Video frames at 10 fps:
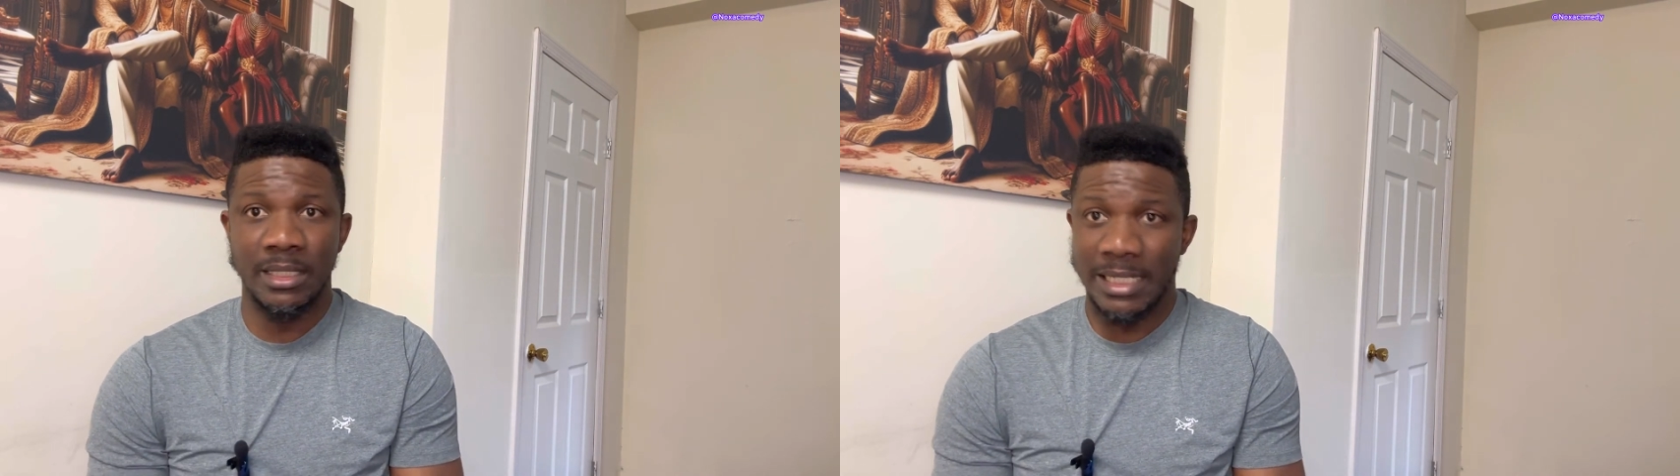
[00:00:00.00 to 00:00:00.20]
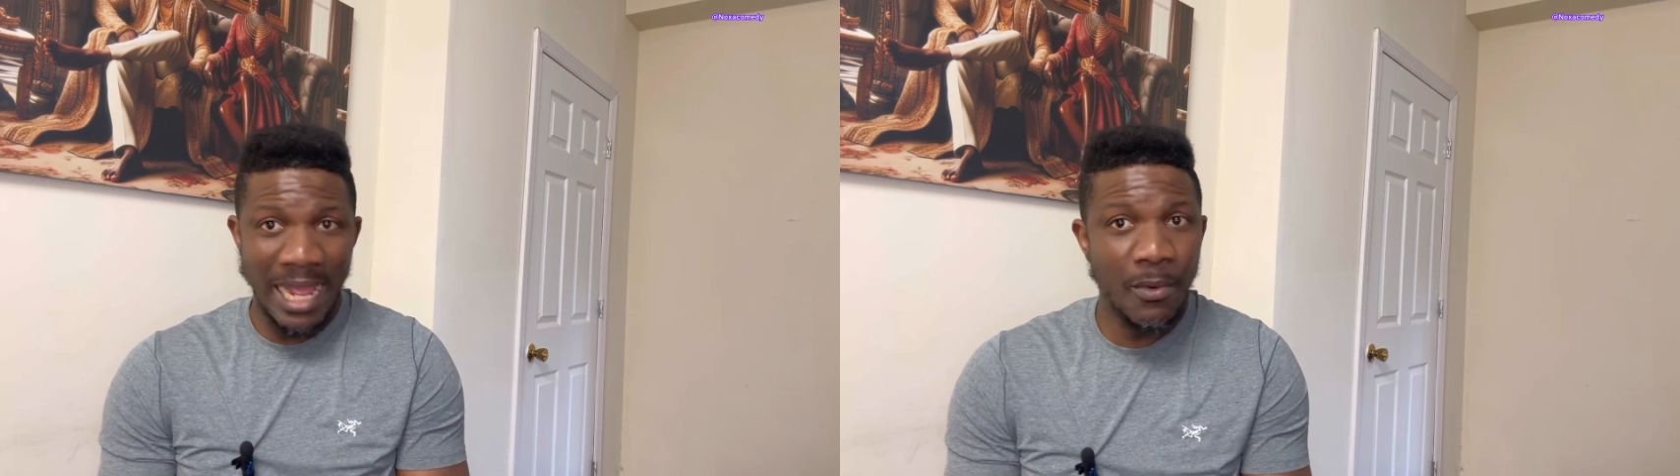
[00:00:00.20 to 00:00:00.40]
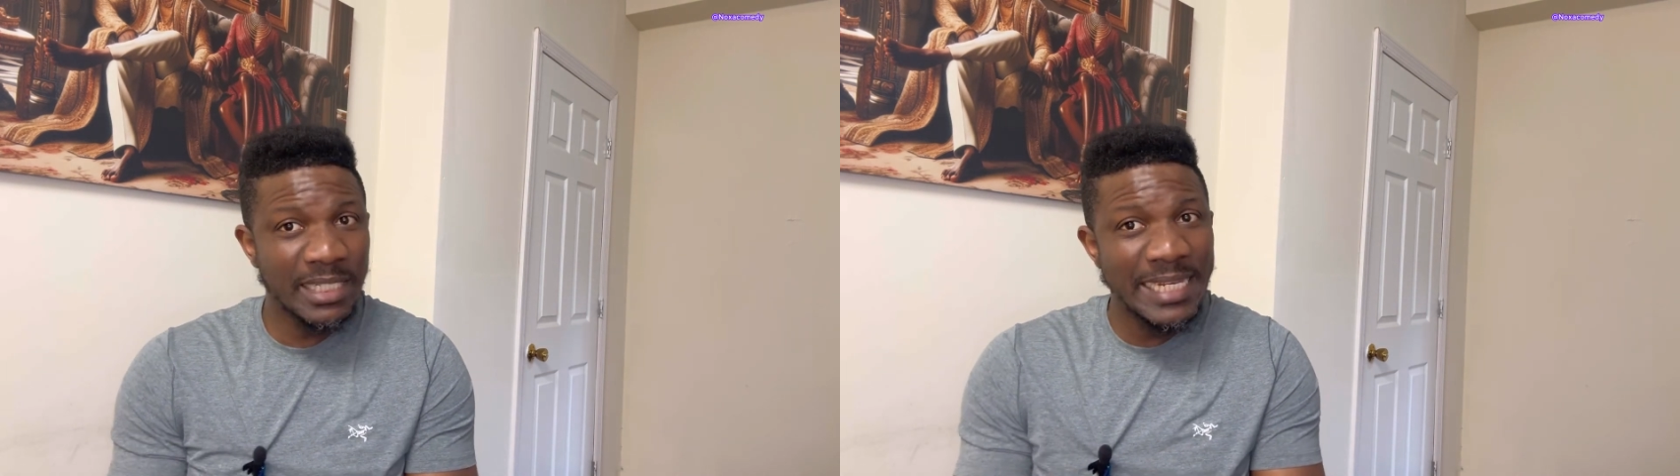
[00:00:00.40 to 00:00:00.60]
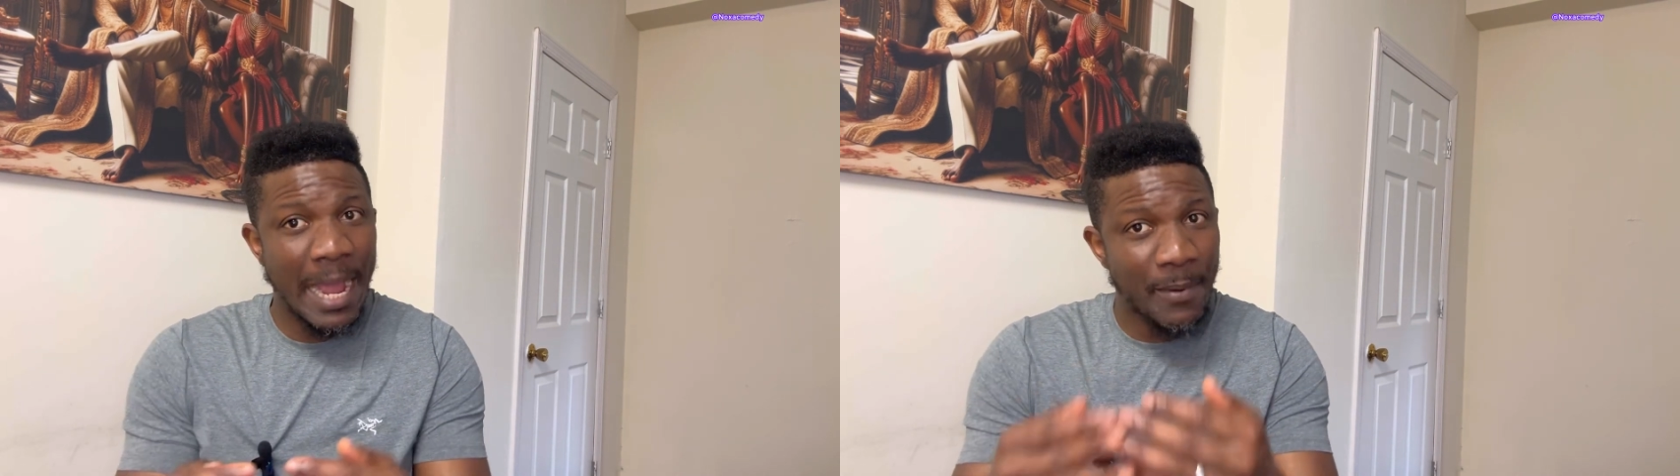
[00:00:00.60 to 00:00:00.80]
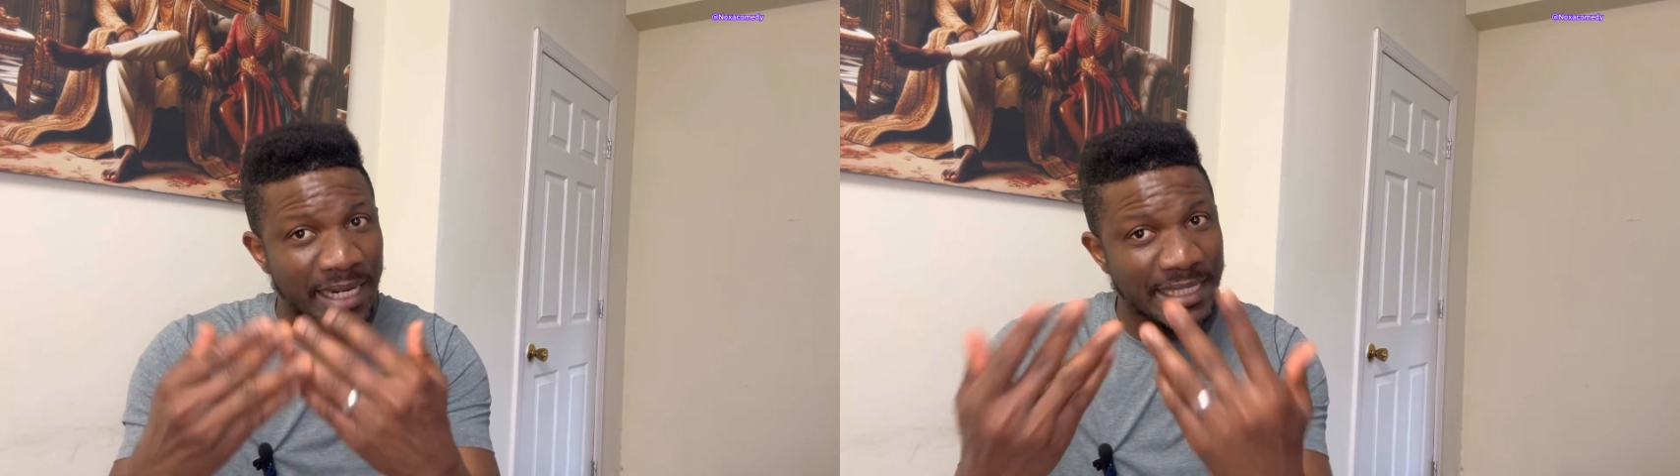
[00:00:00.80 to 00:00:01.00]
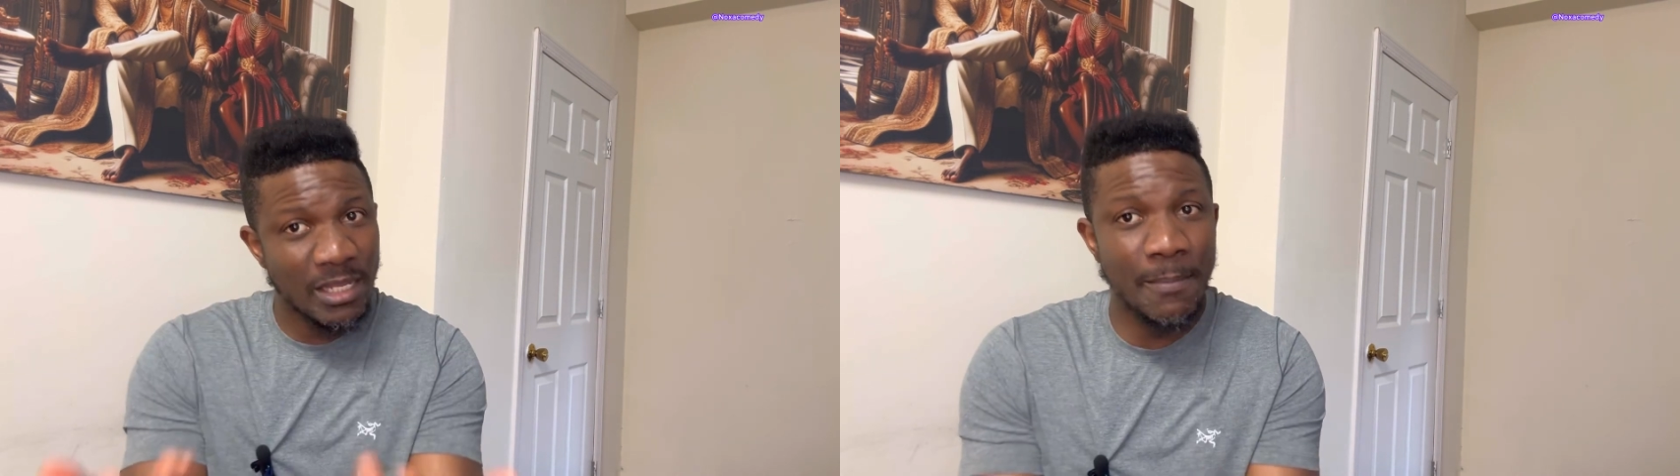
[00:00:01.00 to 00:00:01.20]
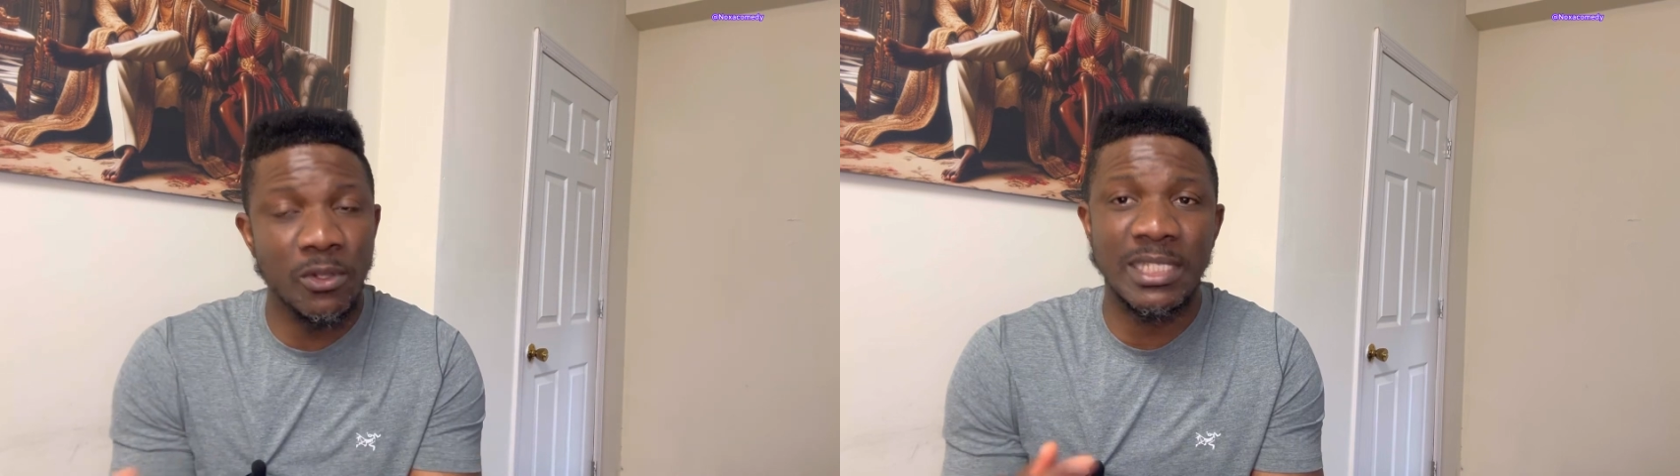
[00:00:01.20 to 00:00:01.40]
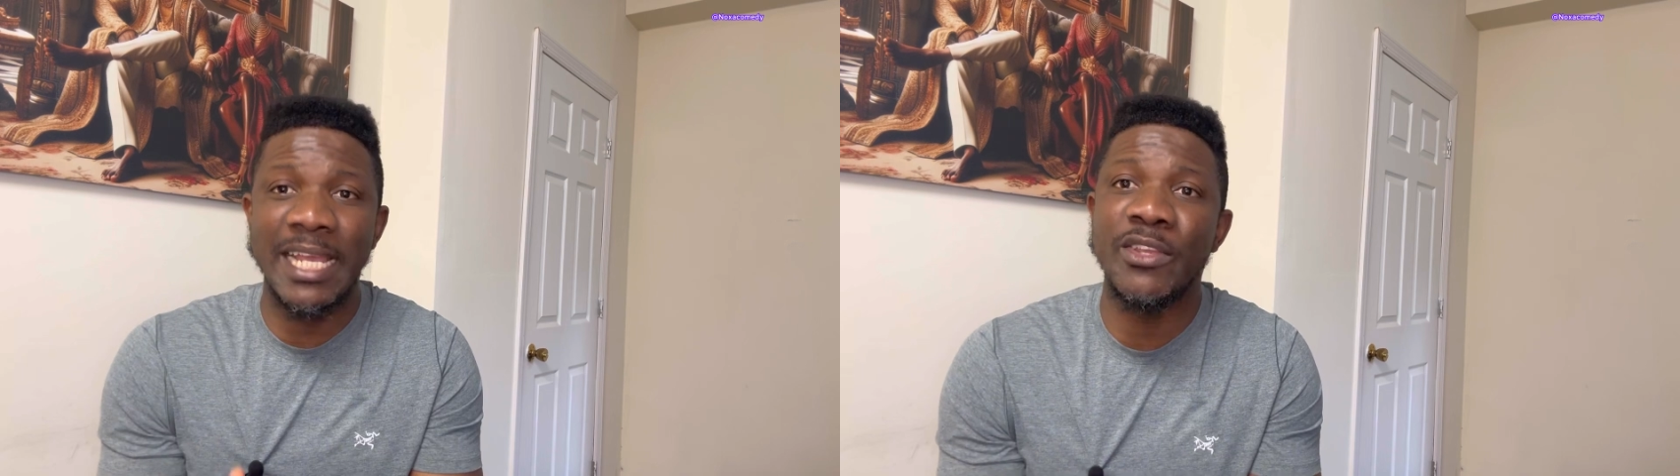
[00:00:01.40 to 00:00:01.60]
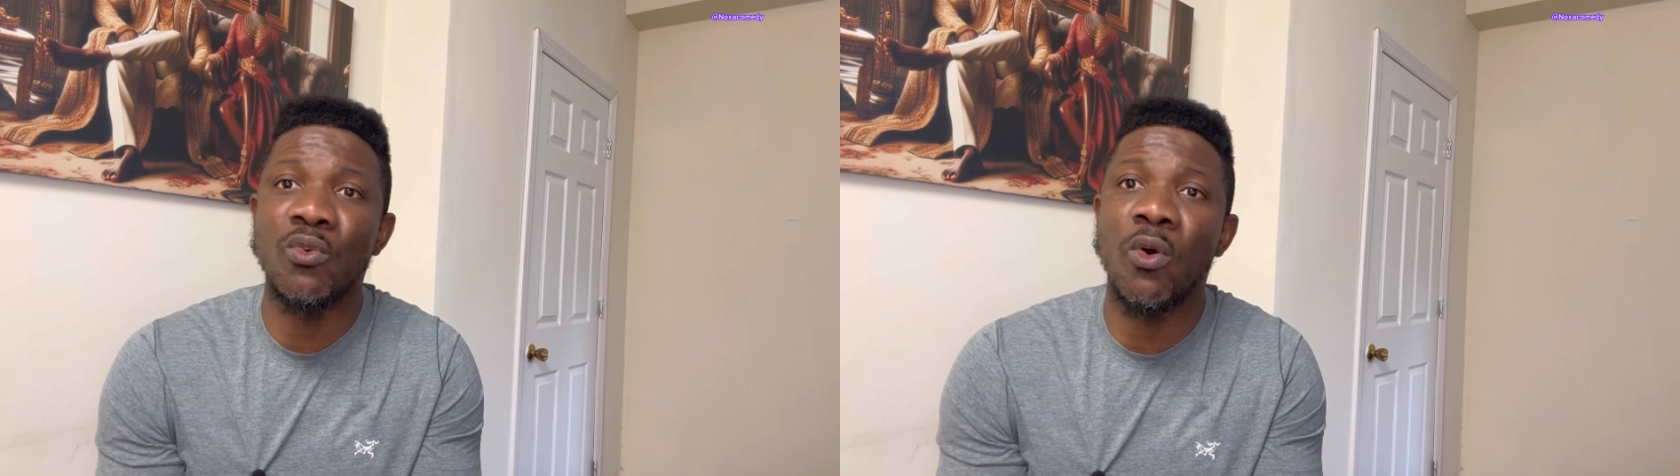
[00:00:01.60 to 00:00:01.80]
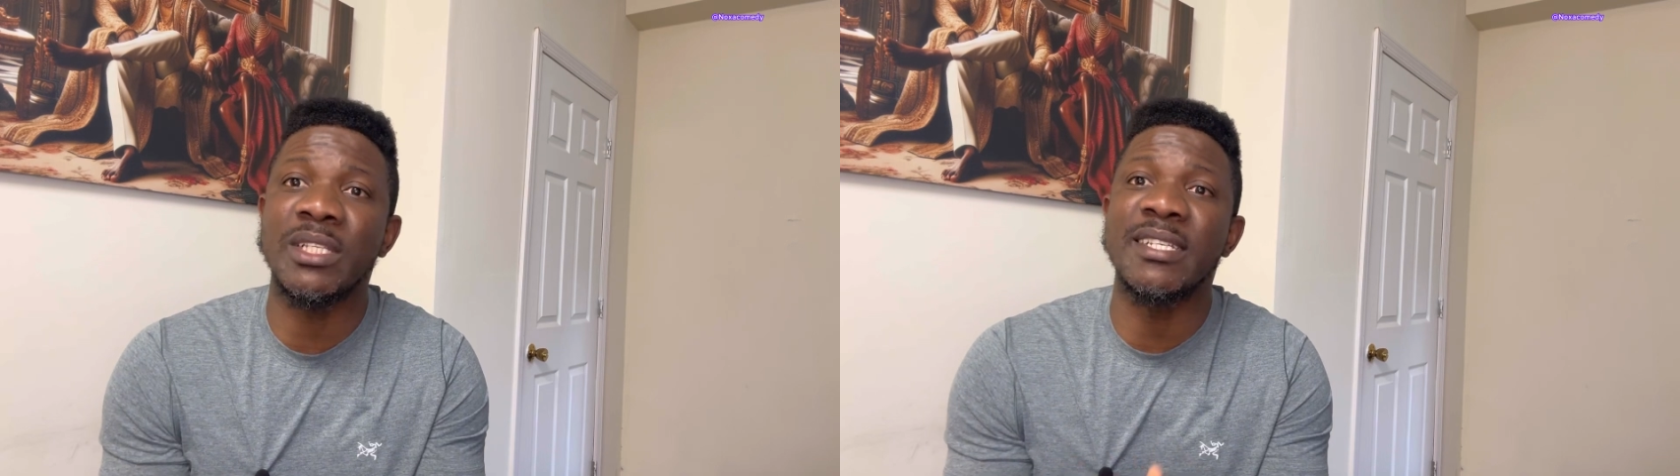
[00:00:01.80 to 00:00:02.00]
Now, what did the happen? They tell you, I must tell you
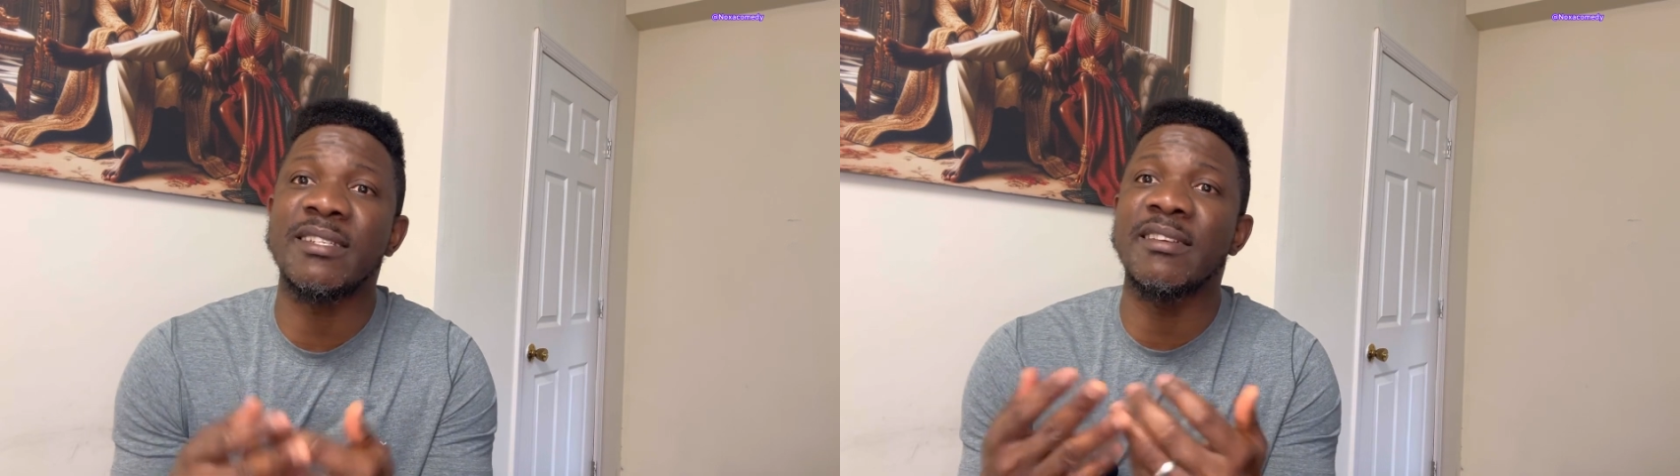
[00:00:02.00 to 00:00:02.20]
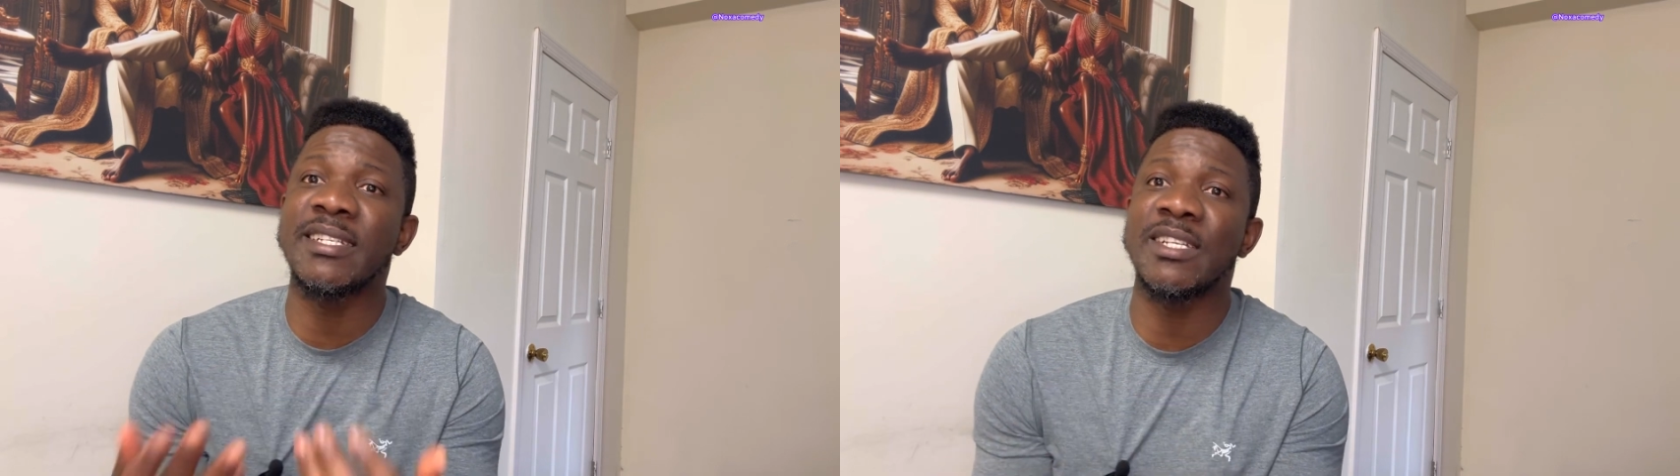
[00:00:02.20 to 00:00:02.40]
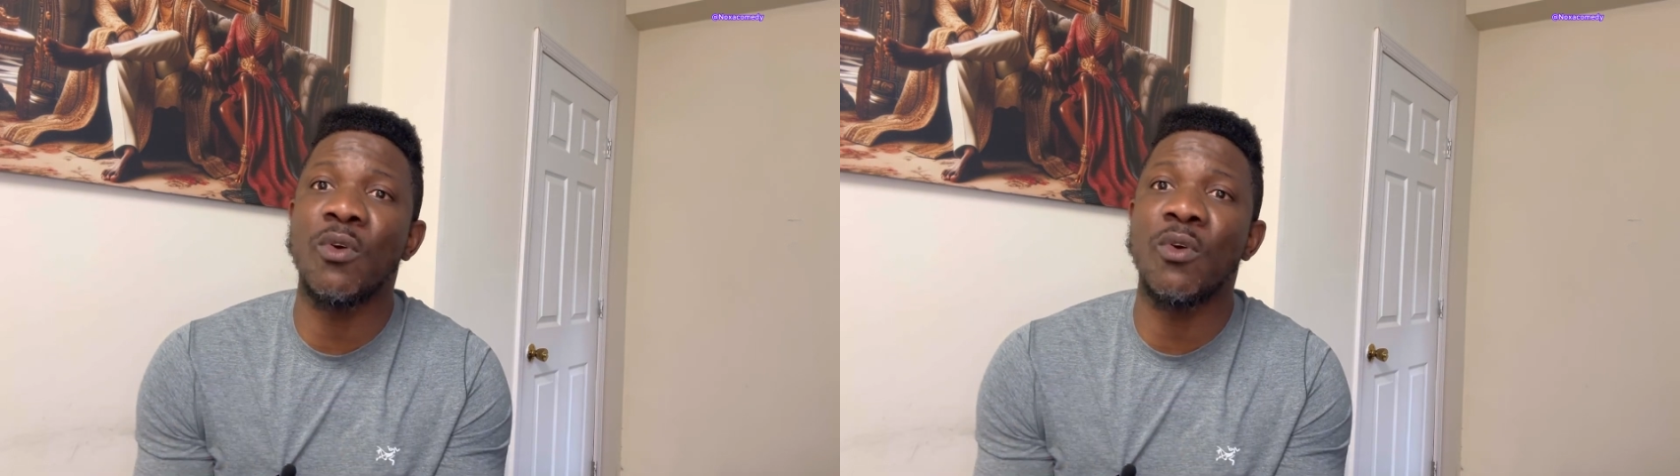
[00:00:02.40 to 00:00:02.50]
what is trending,